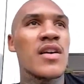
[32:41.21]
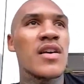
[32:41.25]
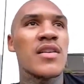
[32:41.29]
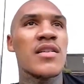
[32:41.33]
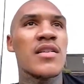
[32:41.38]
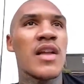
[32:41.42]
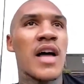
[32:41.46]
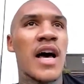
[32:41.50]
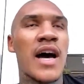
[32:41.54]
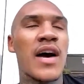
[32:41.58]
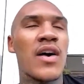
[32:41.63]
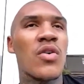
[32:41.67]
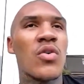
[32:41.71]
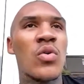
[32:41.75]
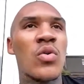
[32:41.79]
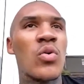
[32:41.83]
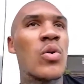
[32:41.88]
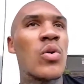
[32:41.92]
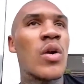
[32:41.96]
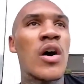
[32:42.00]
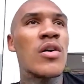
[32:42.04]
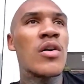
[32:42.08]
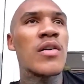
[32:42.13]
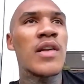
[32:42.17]
Like all
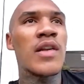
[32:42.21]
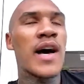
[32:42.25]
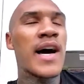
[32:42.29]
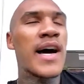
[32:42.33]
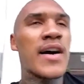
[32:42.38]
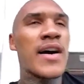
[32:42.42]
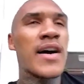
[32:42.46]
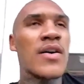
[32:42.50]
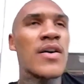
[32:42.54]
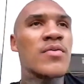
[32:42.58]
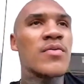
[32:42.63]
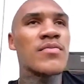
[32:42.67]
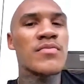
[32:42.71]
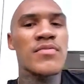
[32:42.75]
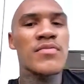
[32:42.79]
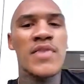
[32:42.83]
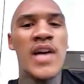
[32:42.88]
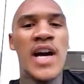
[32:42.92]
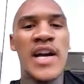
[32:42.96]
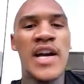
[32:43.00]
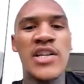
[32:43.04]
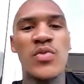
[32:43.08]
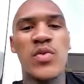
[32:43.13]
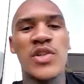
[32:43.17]
nice. Like I
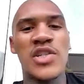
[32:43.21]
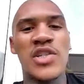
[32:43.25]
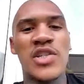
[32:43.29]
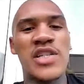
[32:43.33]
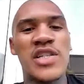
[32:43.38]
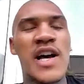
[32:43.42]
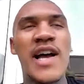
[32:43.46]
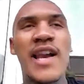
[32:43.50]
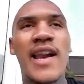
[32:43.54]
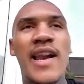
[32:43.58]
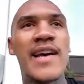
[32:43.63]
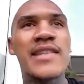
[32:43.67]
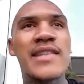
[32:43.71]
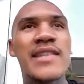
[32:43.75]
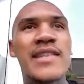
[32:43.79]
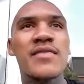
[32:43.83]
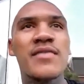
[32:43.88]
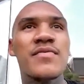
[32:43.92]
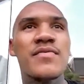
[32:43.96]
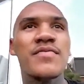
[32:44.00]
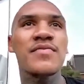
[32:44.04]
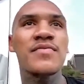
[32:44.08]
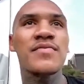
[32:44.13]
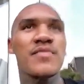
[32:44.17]
just watched his highlights
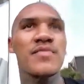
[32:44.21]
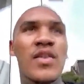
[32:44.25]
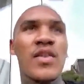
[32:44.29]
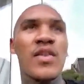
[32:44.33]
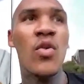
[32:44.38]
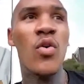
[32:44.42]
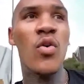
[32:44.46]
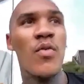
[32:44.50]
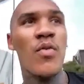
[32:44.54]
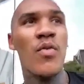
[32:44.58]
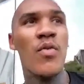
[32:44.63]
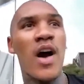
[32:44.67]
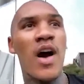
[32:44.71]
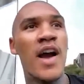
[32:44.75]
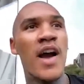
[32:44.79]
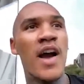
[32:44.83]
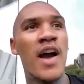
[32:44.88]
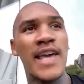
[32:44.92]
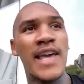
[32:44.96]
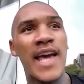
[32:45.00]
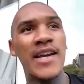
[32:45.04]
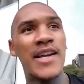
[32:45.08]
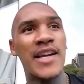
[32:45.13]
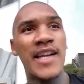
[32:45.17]

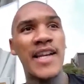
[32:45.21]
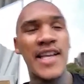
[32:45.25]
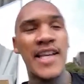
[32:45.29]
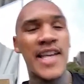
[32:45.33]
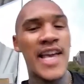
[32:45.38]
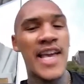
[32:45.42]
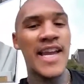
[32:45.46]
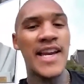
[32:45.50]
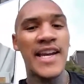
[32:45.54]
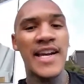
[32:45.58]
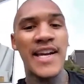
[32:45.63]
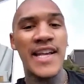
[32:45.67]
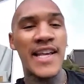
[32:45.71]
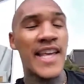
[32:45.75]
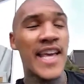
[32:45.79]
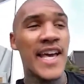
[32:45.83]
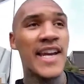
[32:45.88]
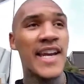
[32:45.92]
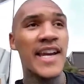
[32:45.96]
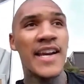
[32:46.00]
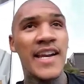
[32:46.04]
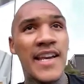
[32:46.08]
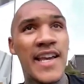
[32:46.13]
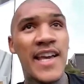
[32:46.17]
again and again and again
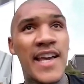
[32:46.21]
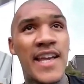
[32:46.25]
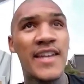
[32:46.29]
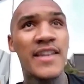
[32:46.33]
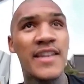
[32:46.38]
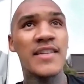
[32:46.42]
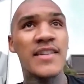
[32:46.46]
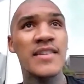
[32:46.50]
and again.